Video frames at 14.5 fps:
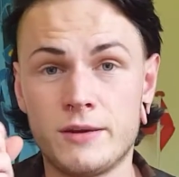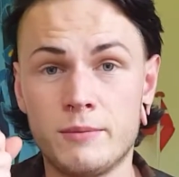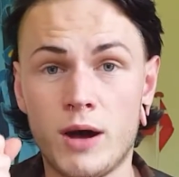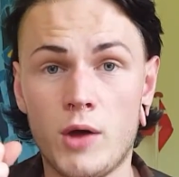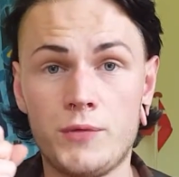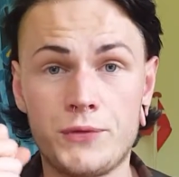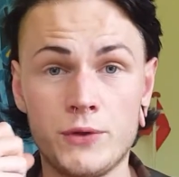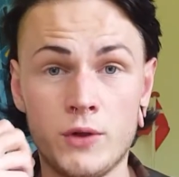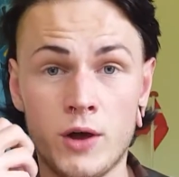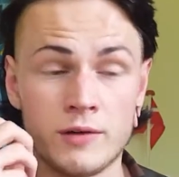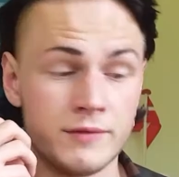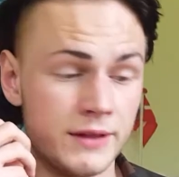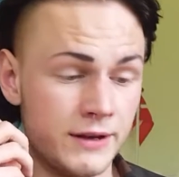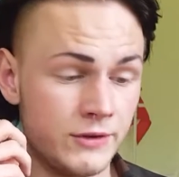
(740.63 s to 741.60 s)
mouth to
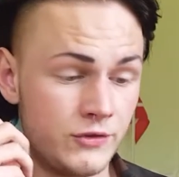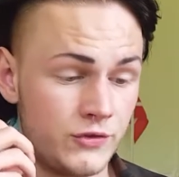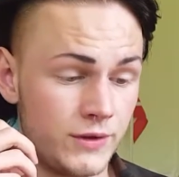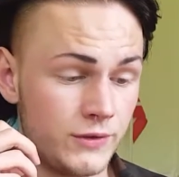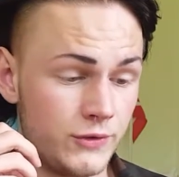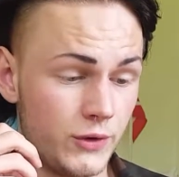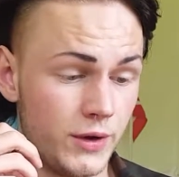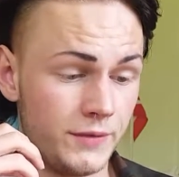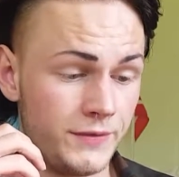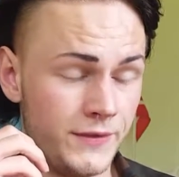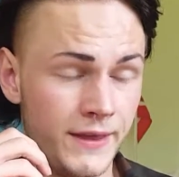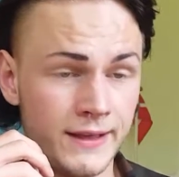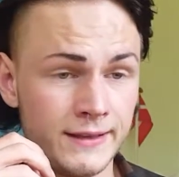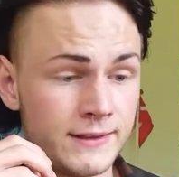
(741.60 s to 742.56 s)
long litage sort
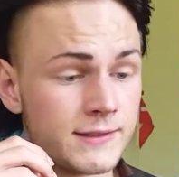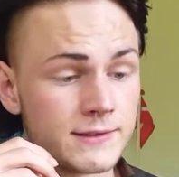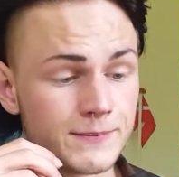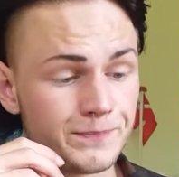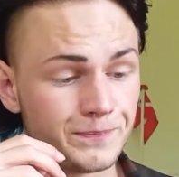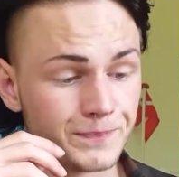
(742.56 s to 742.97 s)
of things.